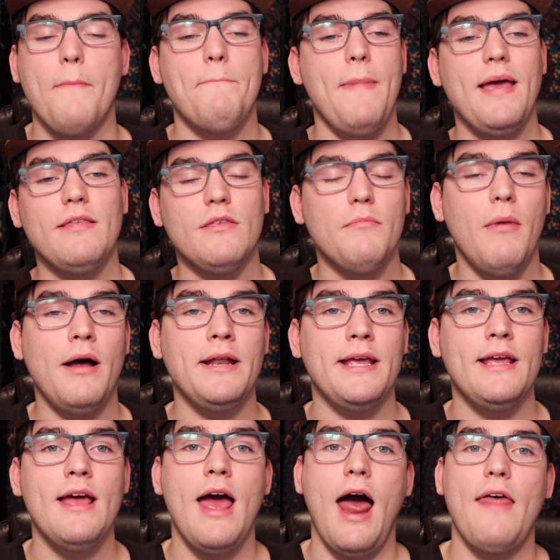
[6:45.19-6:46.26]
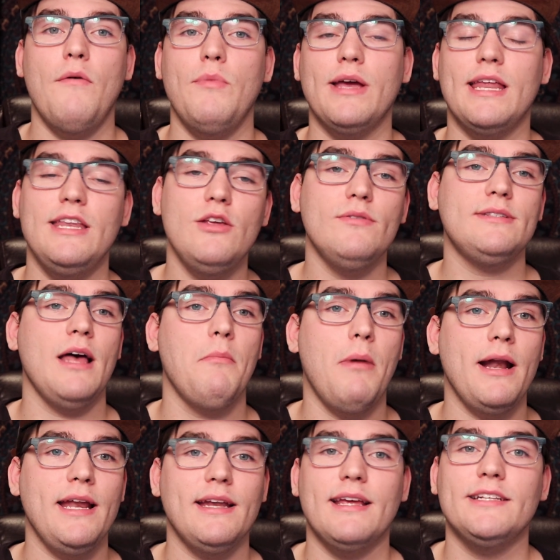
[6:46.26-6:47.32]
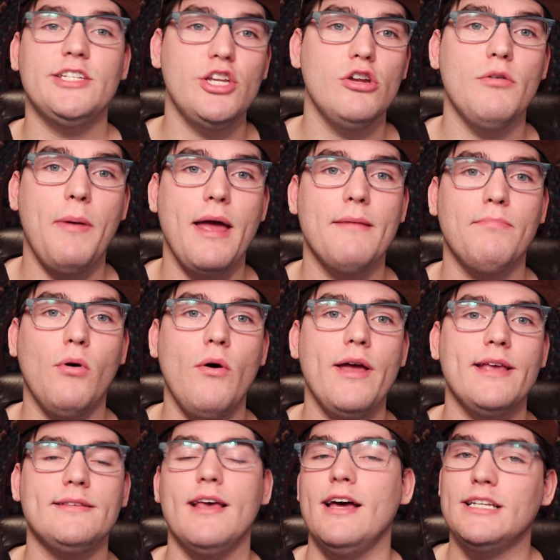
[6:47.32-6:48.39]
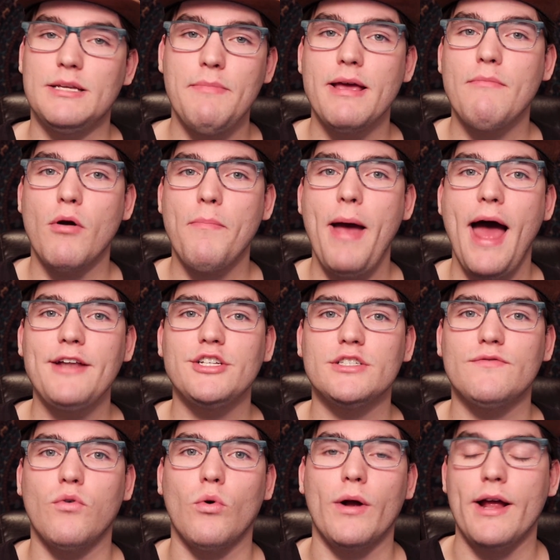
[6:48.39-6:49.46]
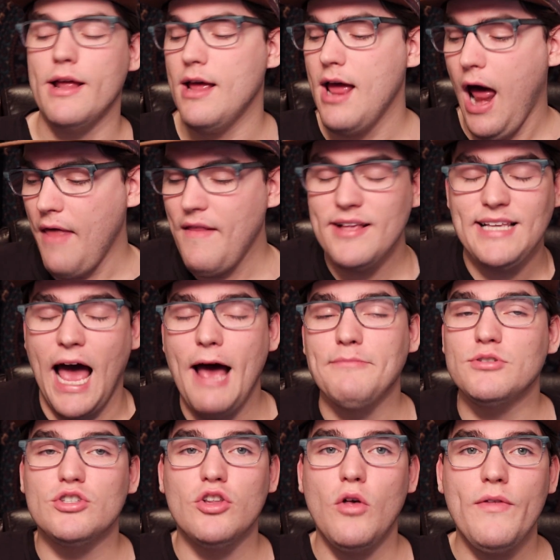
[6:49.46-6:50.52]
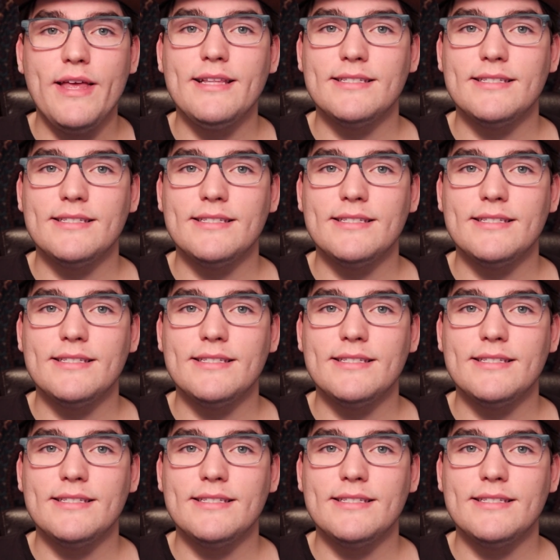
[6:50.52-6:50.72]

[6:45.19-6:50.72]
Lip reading: make the money, and then we can use that money to continue to pay employees to make more patches for it. And that's absolutely